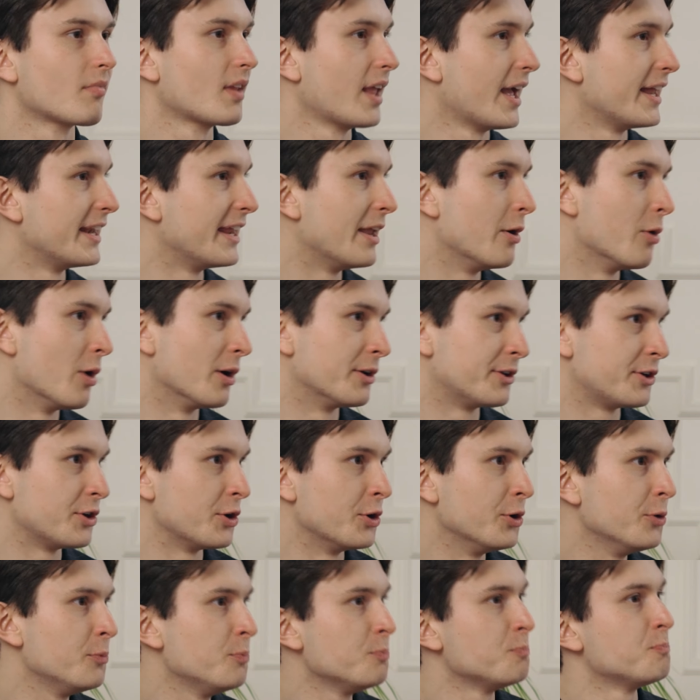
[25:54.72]
And
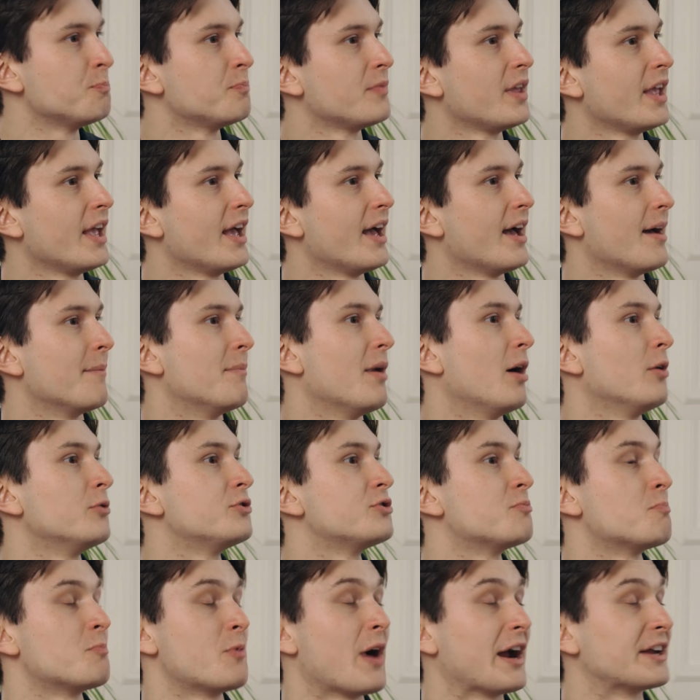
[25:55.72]
you
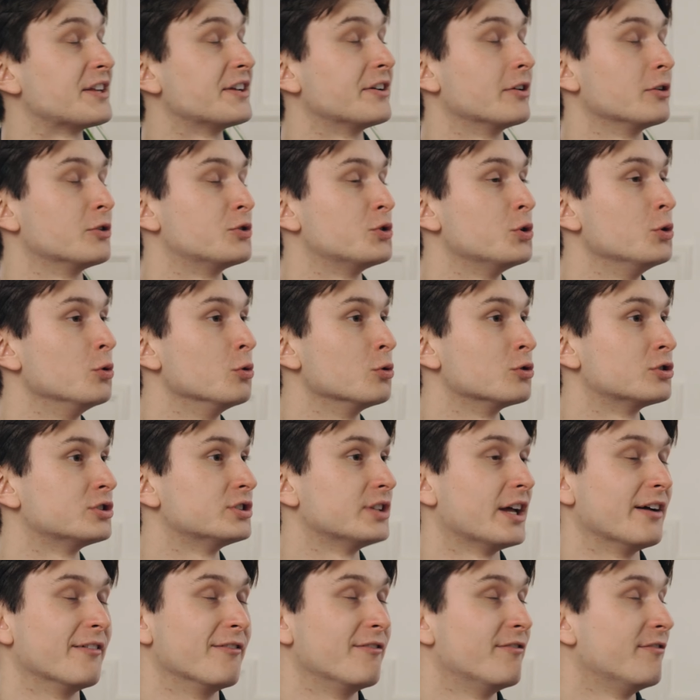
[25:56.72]
about practical tools
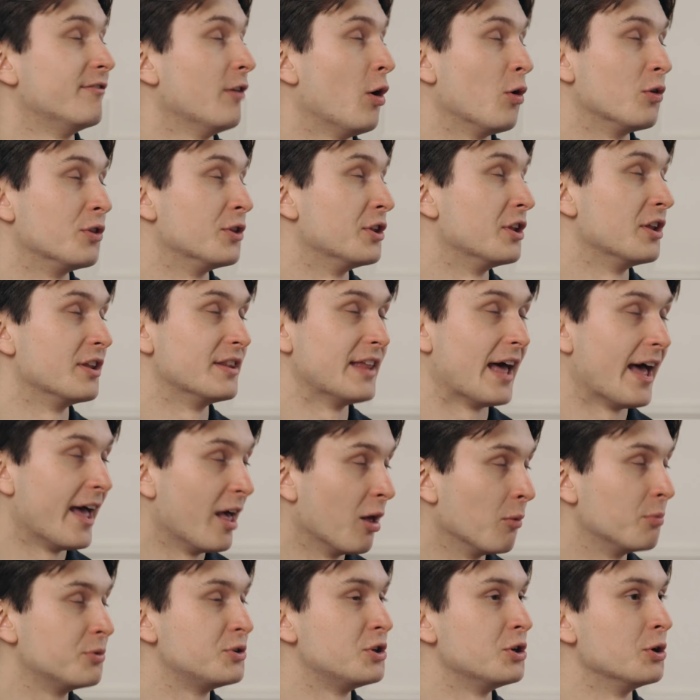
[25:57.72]
that
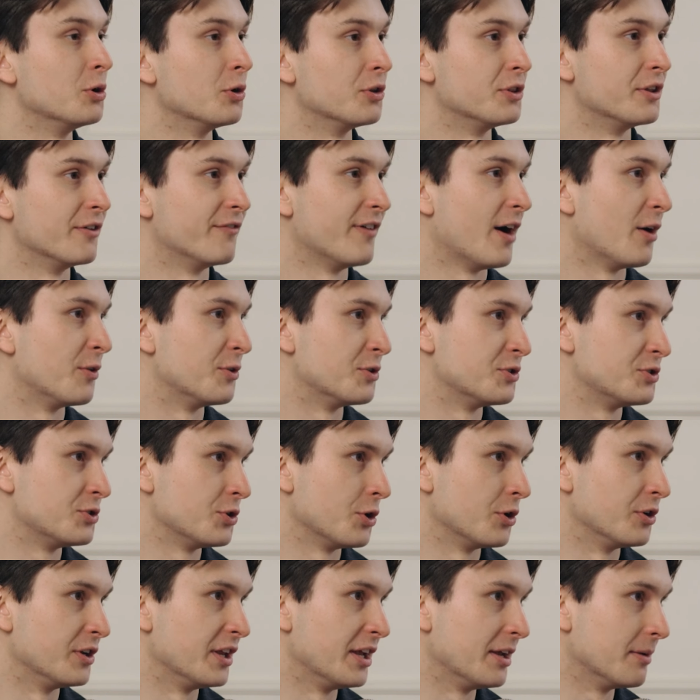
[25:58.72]
helped you on the founder's
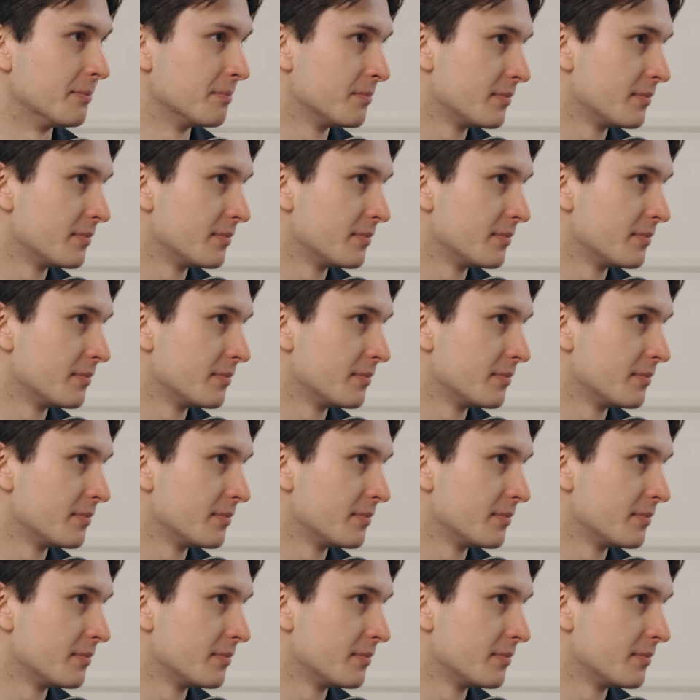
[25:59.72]
journey.